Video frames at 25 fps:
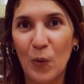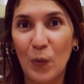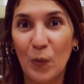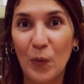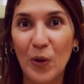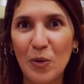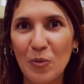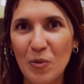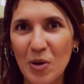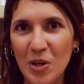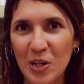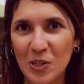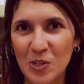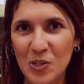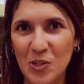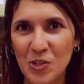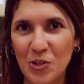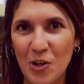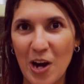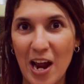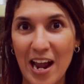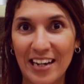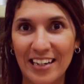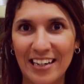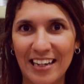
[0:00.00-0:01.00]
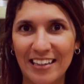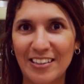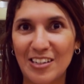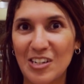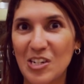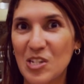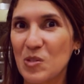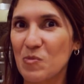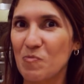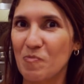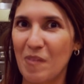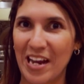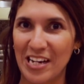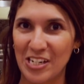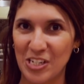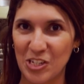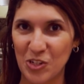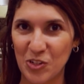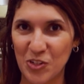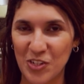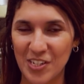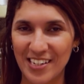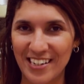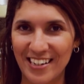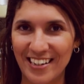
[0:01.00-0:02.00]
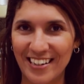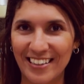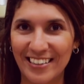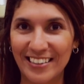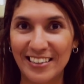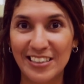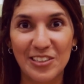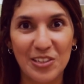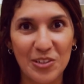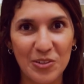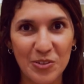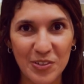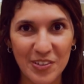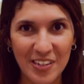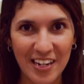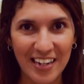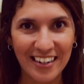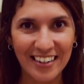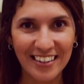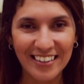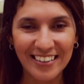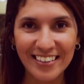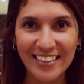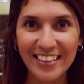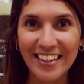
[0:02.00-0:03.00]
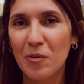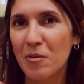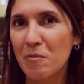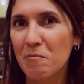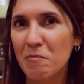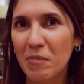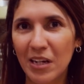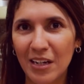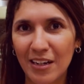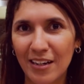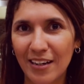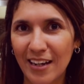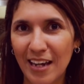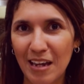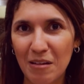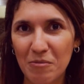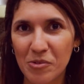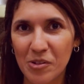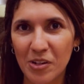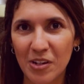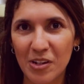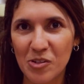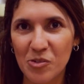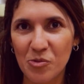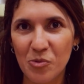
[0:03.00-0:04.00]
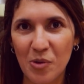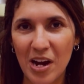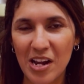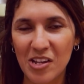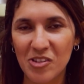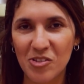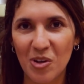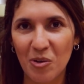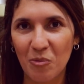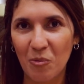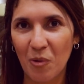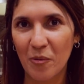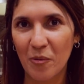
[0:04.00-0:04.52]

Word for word: We wanted to try another specialty here in Osaka. We immediately came to this restaurant